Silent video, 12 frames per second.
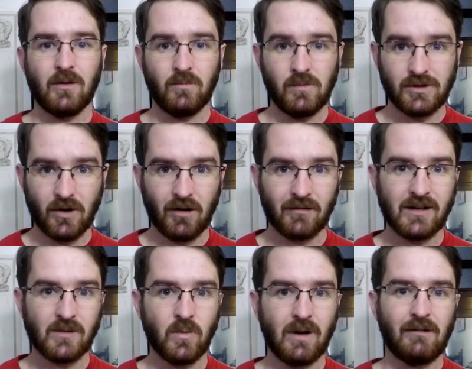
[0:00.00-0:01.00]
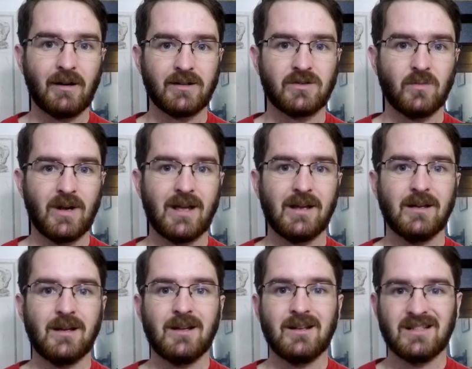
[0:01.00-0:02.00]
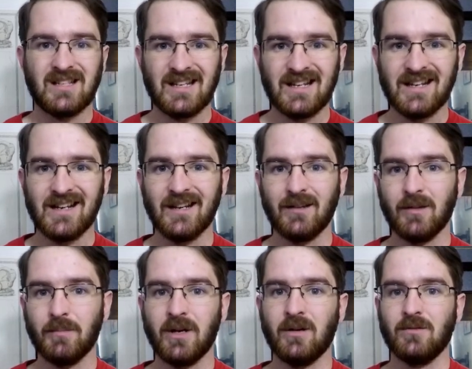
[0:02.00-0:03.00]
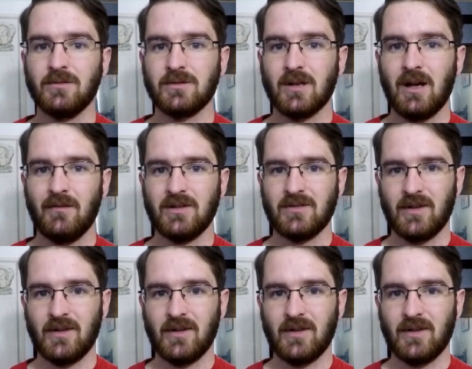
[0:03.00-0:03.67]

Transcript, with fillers: was already well on its way to eating the bones of its